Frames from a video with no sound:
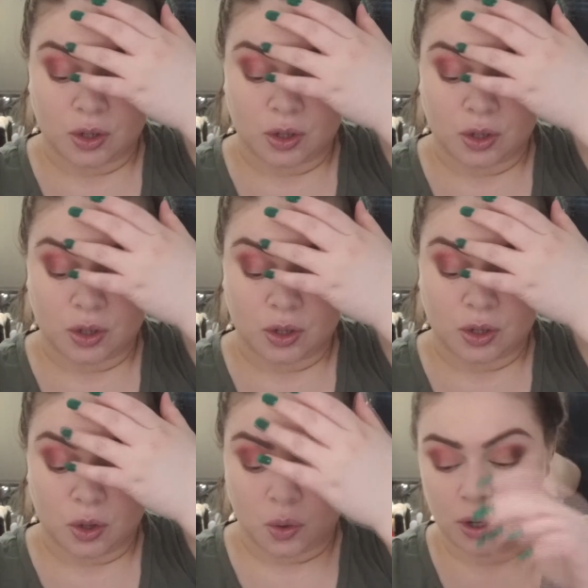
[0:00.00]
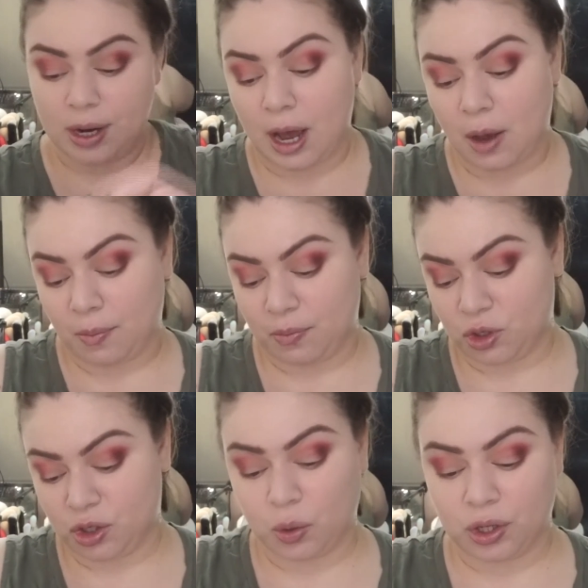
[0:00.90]
Okay, so now I'm
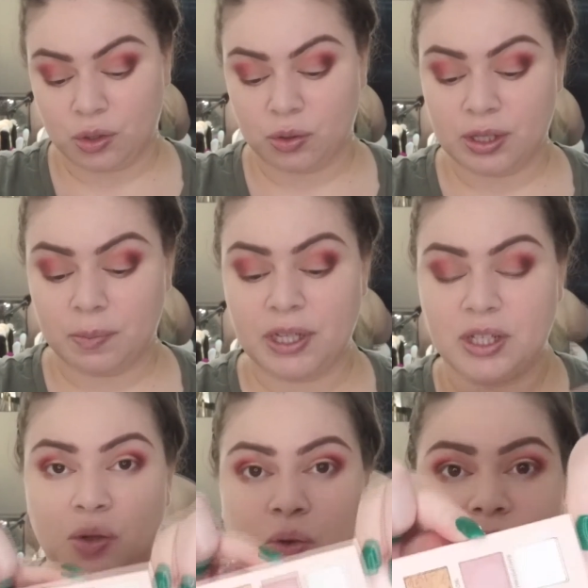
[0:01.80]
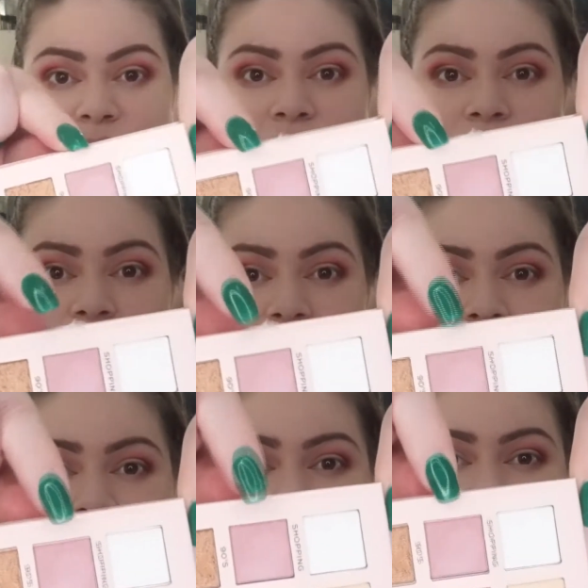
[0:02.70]
just going to dip into this color
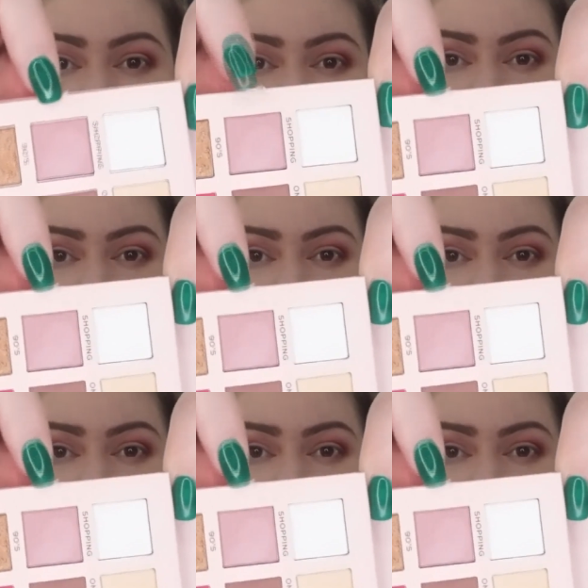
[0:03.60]
here,